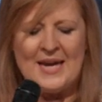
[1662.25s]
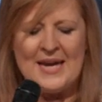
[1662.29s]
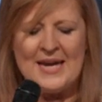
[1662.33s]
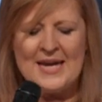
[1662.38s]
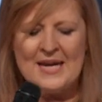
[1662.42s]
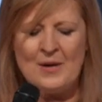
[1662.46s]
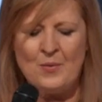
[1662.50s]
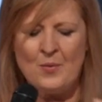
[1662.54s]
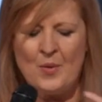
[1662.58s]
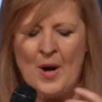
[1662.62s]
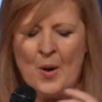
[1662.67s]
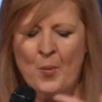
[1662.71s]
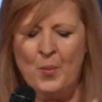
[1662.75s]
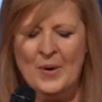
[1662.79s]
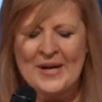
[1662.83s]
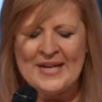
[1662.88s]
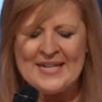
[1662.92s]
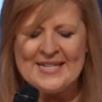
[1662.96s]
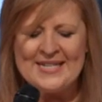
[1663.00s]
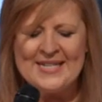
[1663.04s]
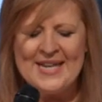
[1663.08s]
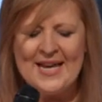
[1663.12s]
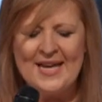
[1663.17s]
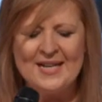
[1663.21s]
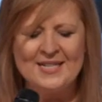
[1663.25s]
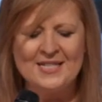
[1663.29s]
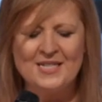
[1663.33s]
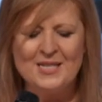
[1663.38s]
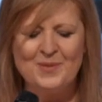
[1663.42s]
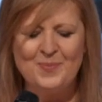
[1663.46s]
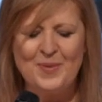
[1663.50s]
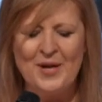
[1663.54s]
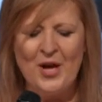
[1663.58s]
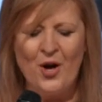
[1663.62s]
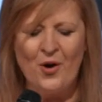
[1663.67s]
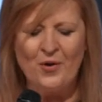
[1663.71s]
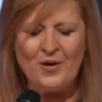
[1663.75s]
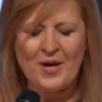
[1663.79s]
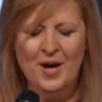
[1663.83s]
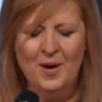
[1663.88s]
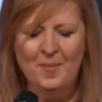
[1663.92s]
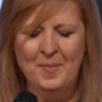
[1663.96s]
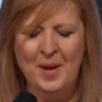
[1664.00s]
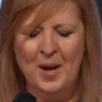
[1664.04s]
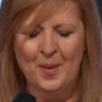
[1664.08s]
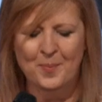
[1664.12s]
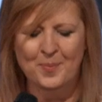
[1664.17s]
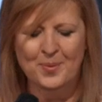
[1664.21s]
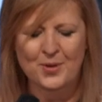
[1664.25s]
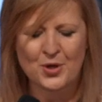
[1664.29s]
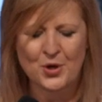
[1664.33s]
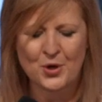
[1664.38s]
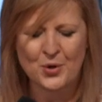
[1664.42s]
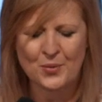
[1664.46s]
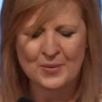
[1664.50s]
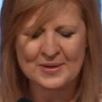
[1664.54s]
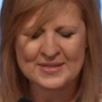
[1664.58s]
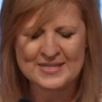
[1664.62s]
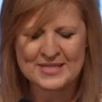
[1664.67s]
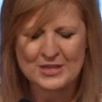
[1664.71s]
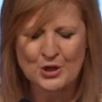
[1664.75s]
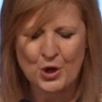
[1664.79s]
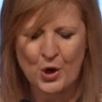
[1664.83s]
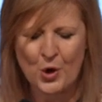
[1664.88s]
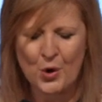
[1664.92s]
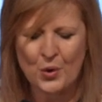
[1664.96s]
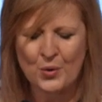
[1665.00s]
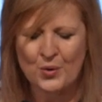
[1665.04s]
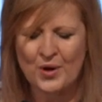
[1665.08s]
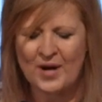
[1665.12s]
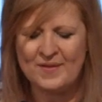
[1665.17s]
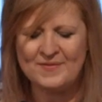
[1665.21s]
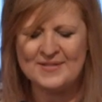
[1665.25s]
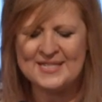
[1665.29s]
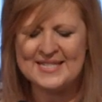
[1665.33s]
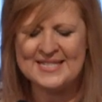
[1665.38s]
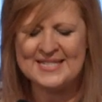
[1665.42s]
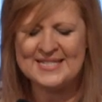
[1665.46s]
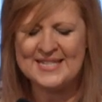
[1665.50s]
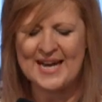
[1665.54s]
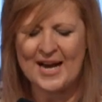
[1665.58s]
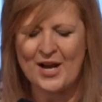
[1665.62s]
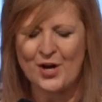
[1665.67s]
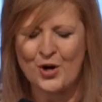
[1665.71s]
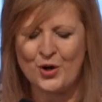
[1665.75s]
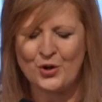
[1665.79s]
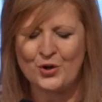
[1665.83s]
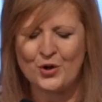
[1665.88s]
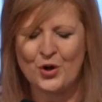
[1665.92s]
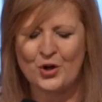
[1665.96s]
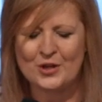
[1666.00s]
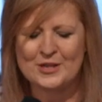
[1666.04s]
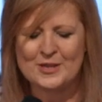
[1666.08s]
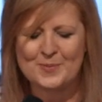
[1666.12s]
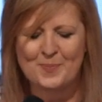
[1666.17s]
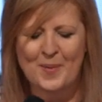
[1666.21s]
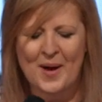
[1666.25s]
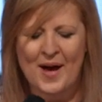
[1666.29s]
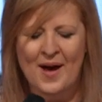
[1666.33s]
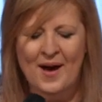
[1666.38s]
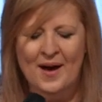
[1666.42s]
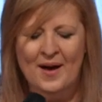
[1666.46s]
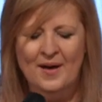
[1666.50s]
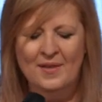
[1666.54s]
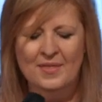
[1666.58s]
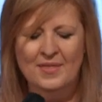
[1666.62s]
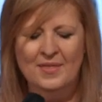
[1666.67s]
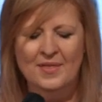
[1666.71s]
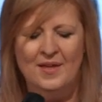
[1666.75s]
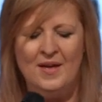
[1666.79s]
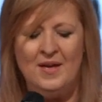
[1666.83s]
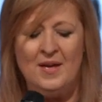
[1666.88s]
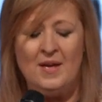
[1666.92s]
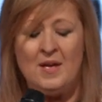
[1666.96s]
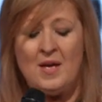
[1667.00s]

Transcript: He, and when he tests me, I'll come out pure as gold. I've stayed on God's path.